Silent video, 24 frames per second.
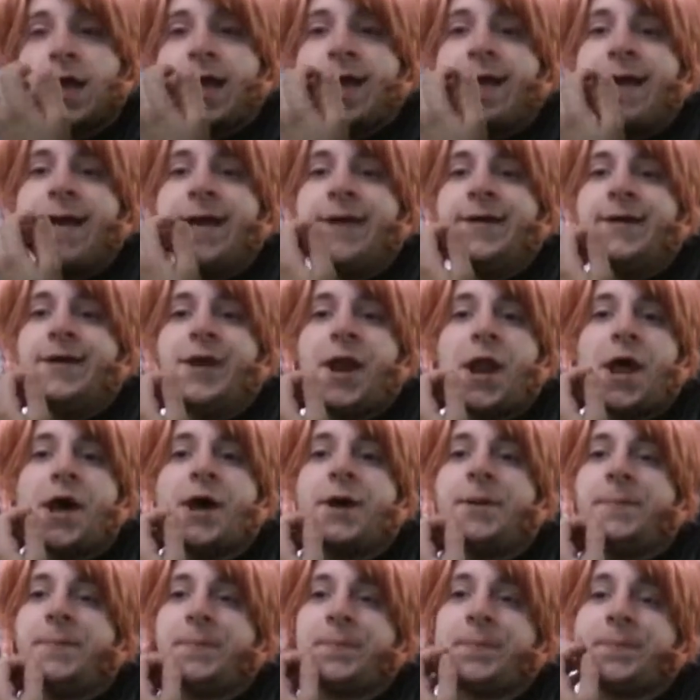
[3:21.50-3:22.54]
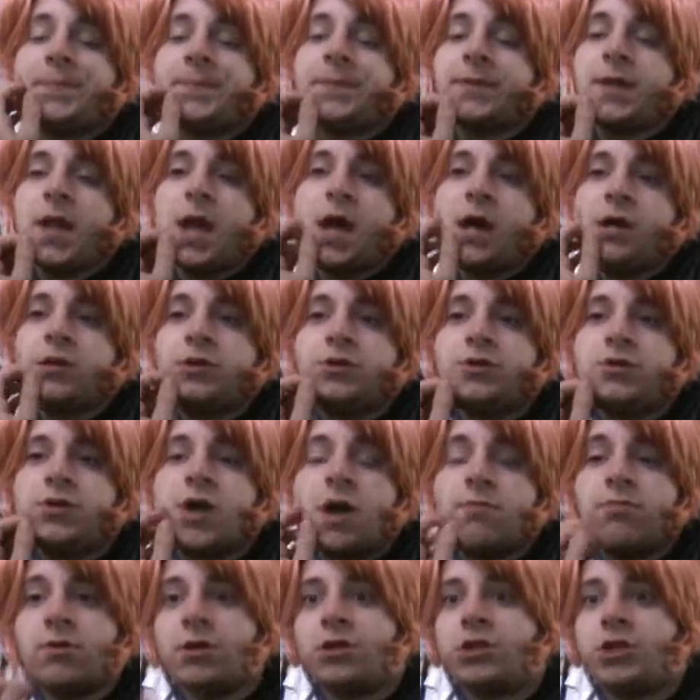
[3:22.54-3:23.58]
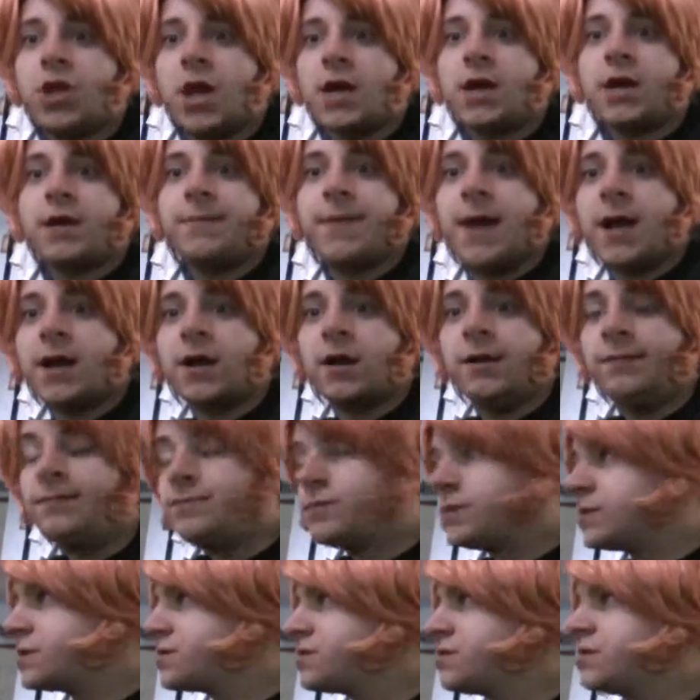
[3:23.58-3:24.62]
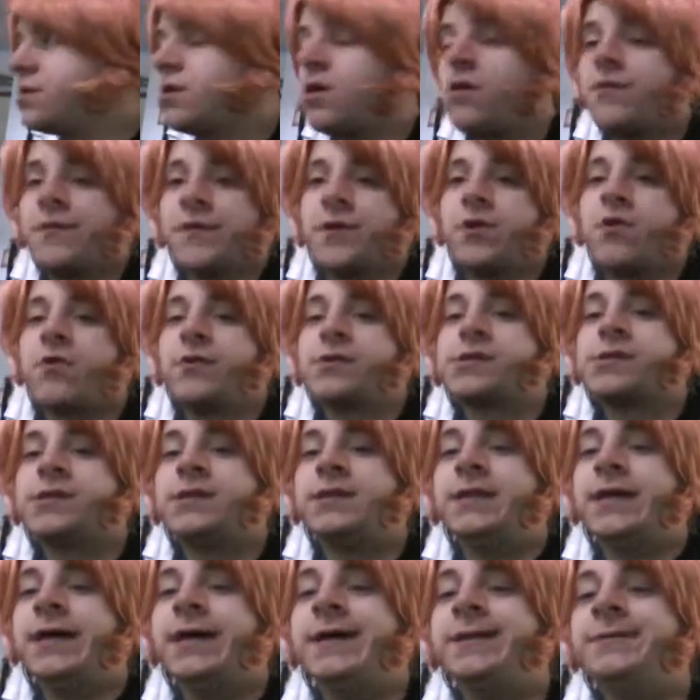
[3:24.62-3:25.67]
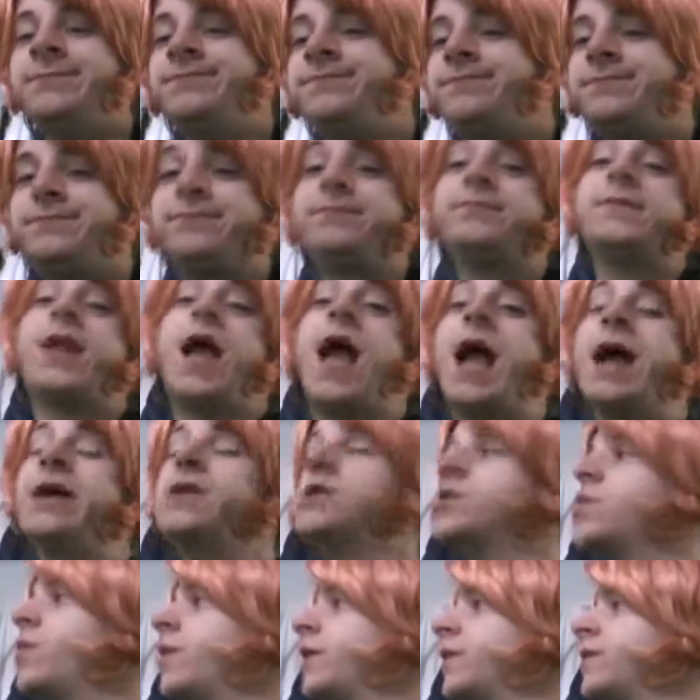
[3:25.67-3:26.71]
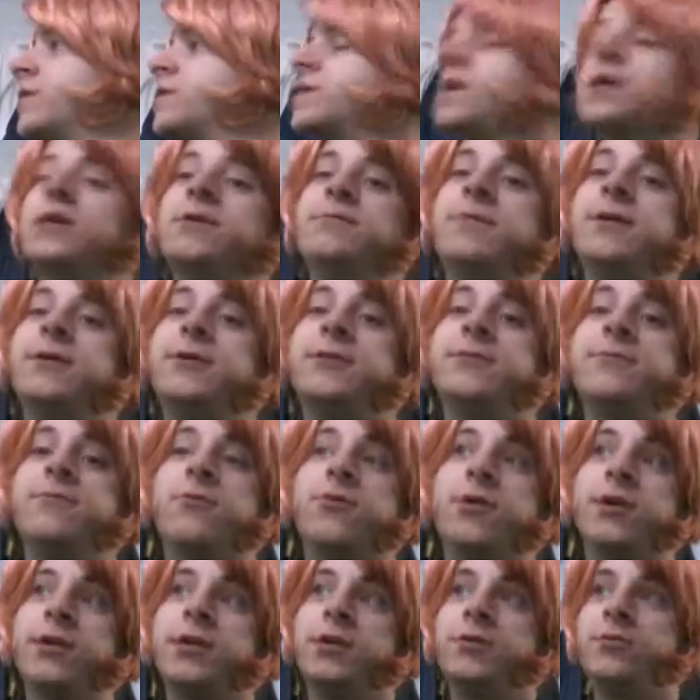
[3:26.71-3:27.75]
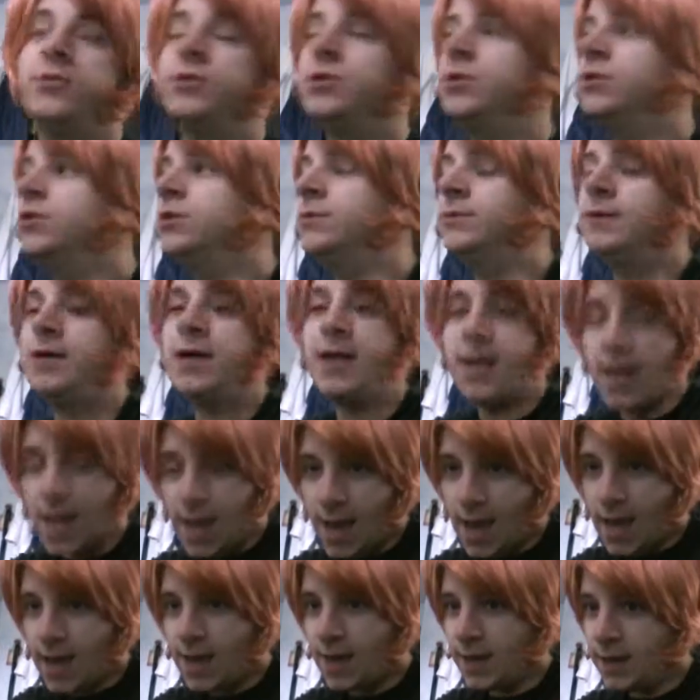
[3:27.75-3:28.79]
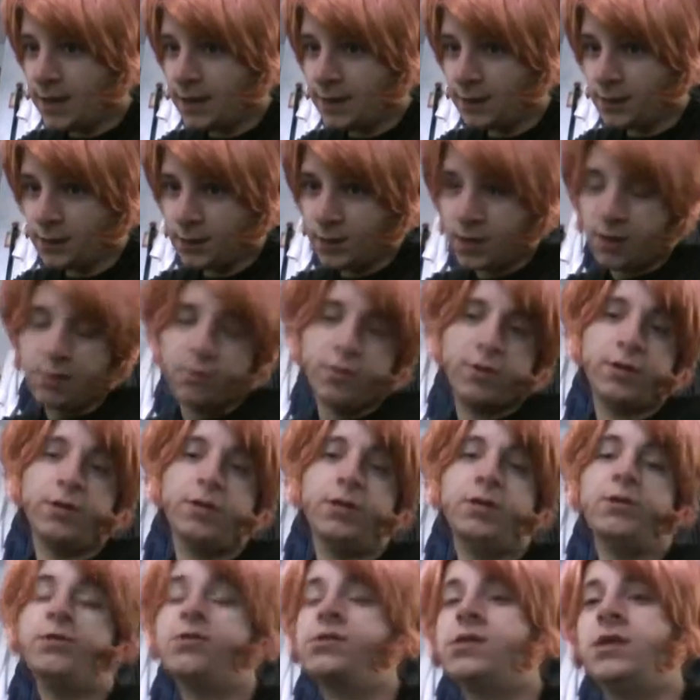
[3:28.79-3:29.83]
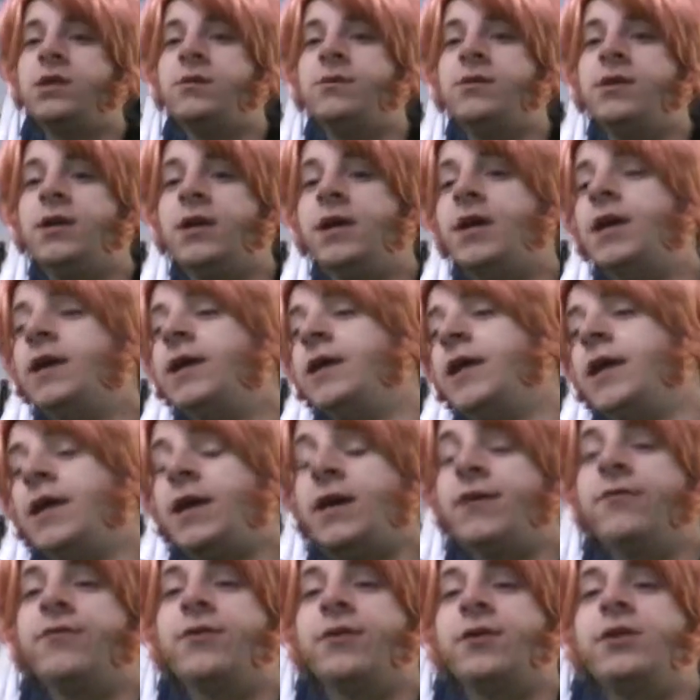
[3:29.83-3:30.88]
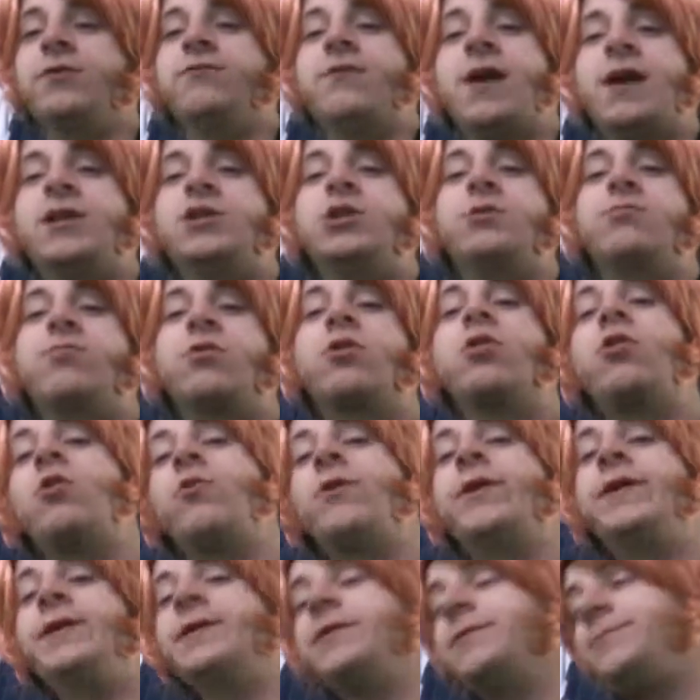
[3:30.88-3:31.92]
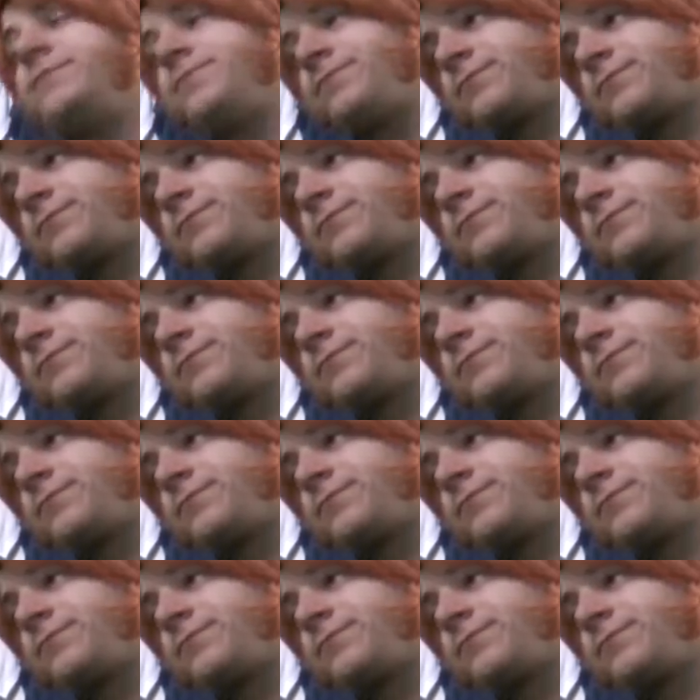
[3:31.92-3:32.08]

And um, I'll do a couple of check backups over the course of the day. I just wanted to say good morning, YouTube, and I wanted to see me in a really ratchet Pearl wig.